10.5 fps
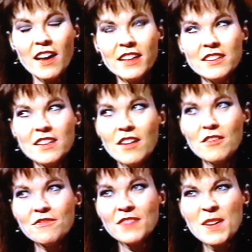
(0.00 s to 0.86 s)
kind
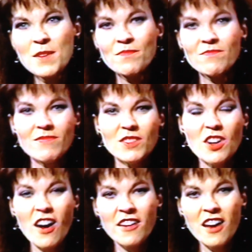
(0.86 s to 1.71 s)
of
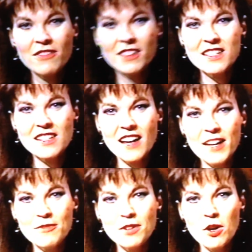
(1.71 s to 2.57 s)
gone off on the
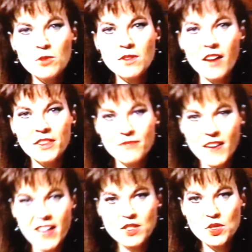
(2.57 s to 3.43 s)
side road, on the
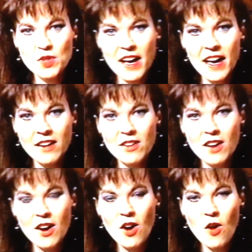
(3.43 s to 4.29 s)
fast track,
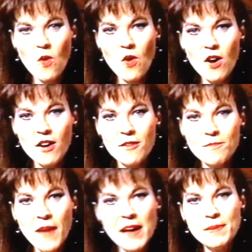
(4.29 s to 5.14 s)
or
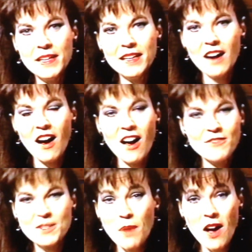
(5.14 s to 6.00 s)
maybe
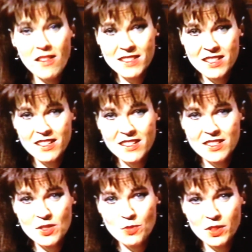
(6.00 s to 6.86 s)
office
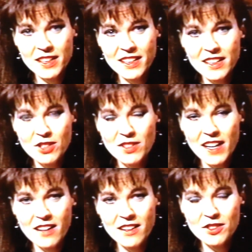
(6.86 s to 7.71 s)
politics is really getting you
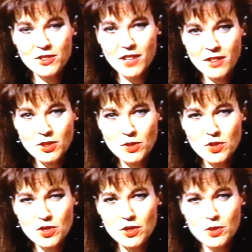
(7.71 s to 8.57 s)
down and you're not
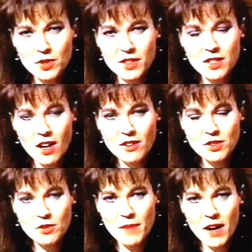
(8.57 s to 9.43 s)
too sure who to
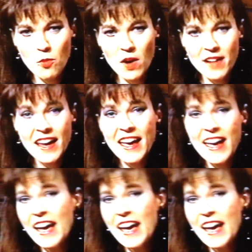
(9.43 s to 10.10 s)
talk to about what.